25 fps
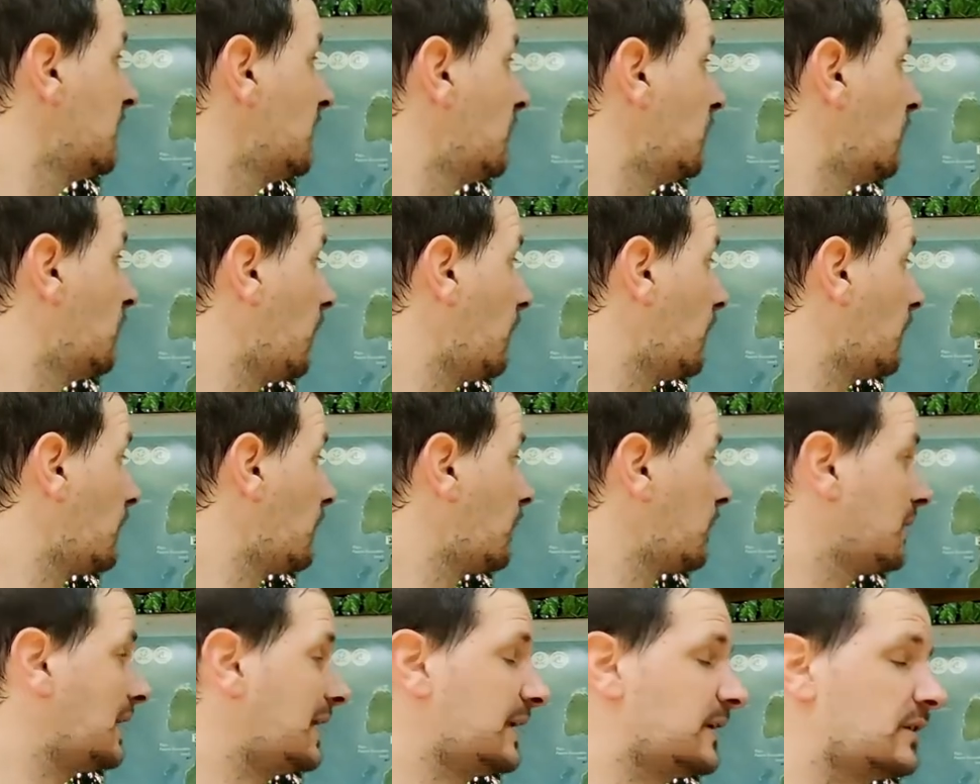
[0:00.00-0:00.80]
What we're
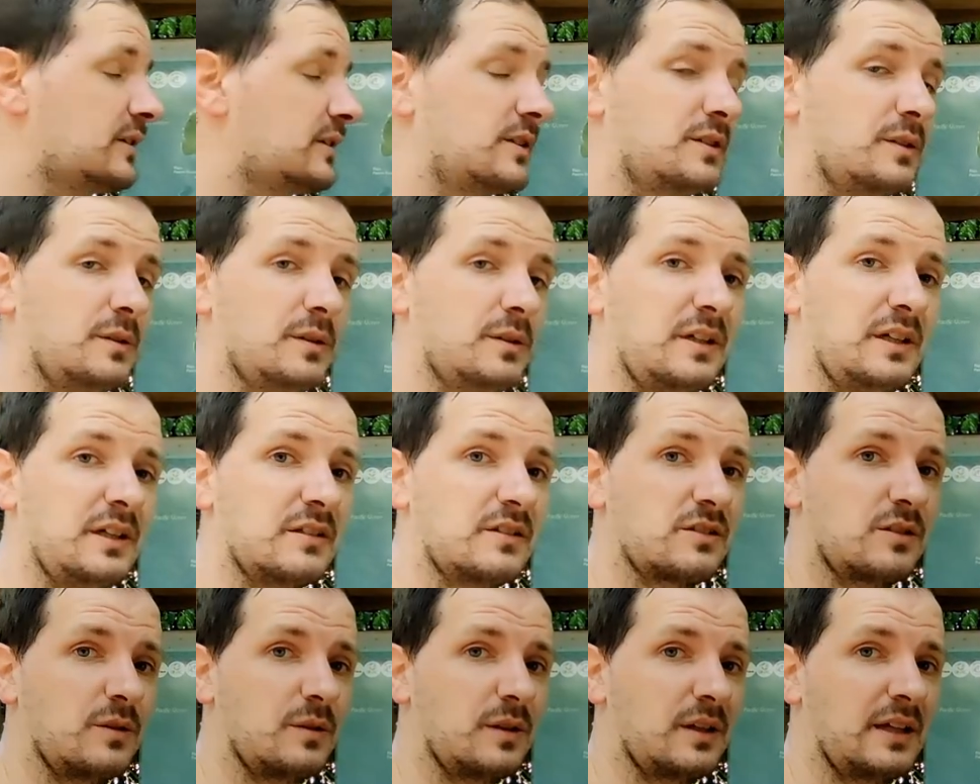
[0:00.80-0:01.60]
planning on doing
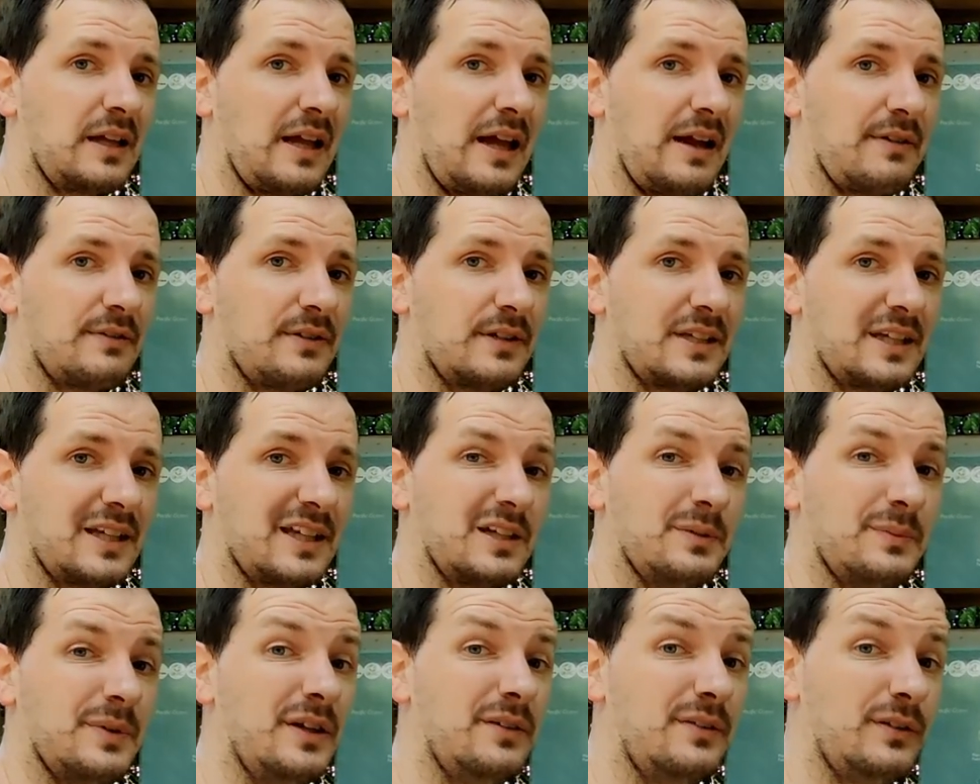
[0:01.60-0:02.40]
is doing everything
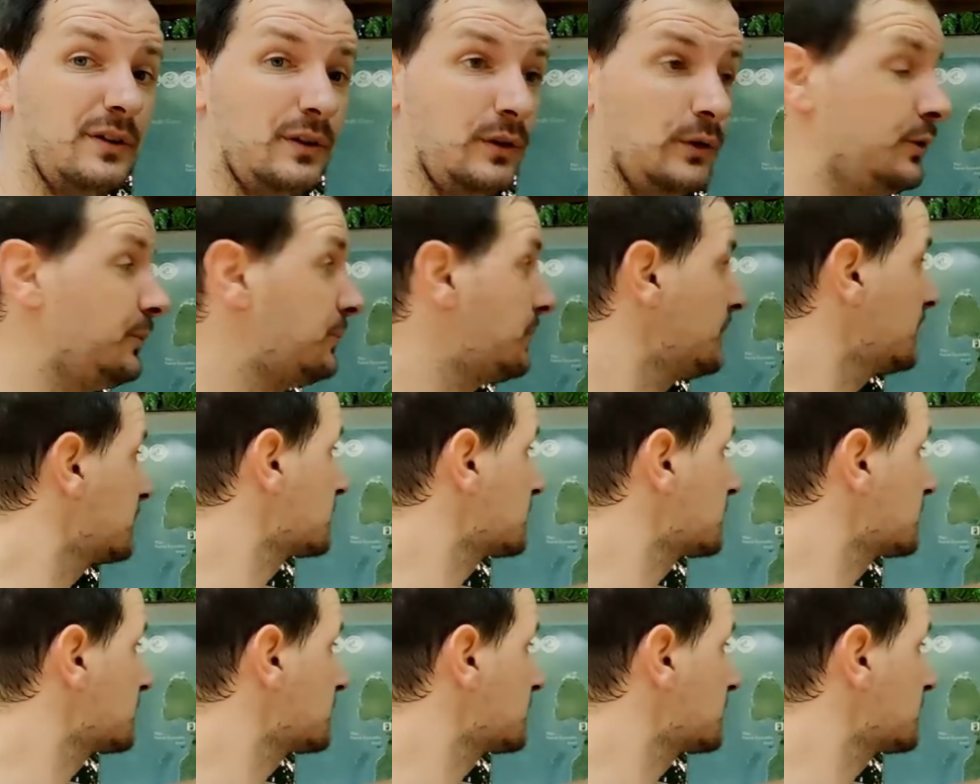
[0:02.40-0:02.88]
in a bit of a loop,